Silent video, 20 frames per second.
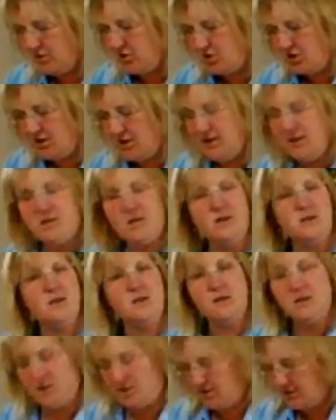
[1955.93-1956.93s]

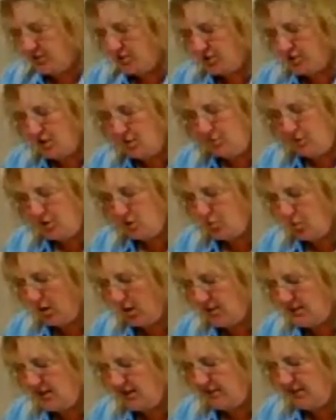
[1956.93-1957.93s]
does so much
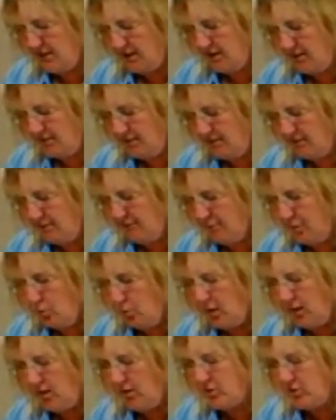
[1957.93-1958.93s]
work down there for
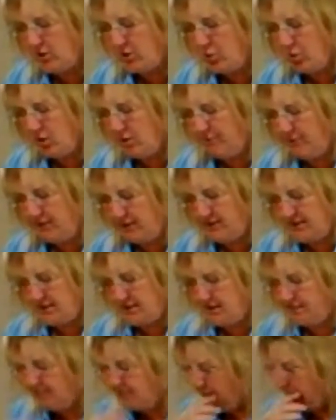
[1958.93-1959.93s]
widows and orphans,
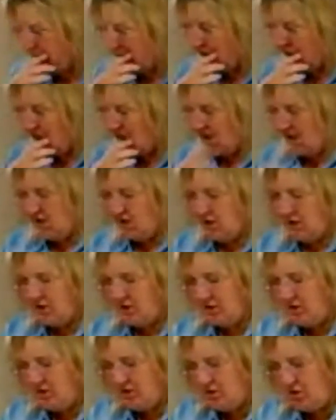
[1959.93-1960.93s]
and
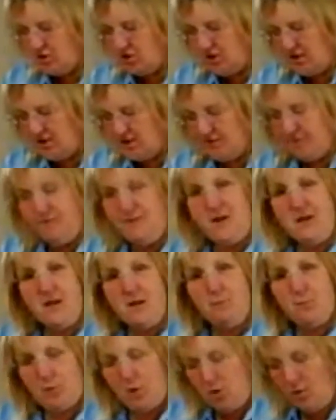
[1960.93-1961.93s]
she has a
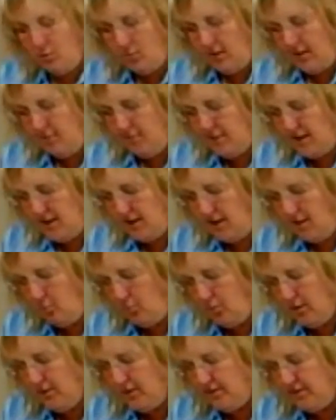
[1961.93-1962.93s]
feeding program there
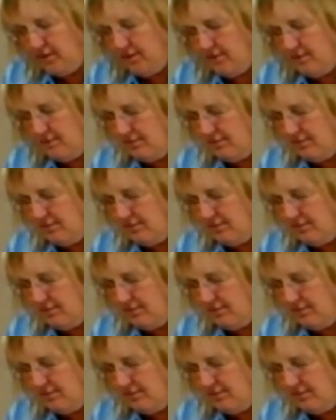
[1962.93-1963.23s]
with